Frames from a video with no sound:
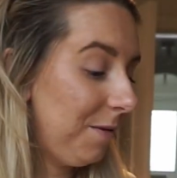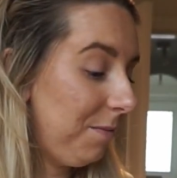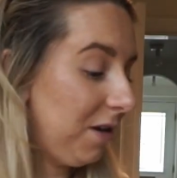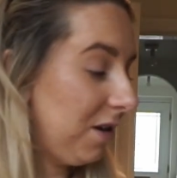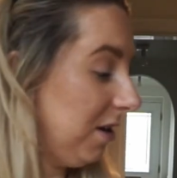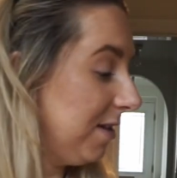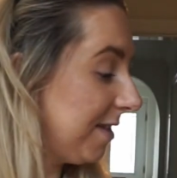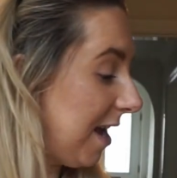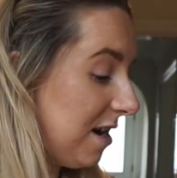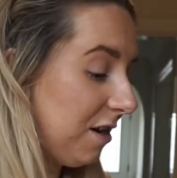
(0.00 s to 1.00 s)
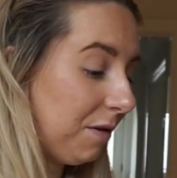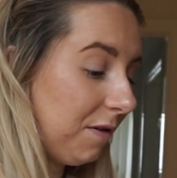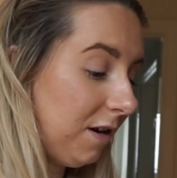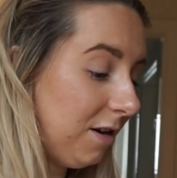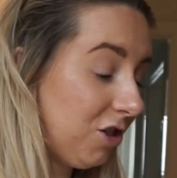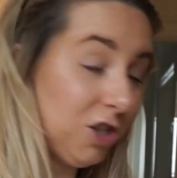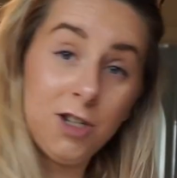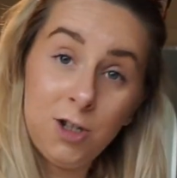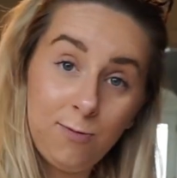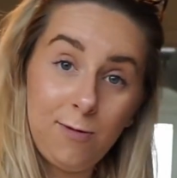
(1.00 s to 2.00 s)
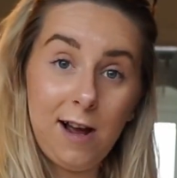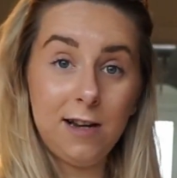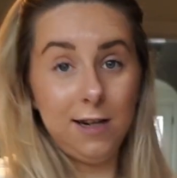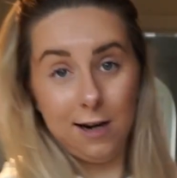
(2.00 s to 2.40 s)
because anything gingerbread and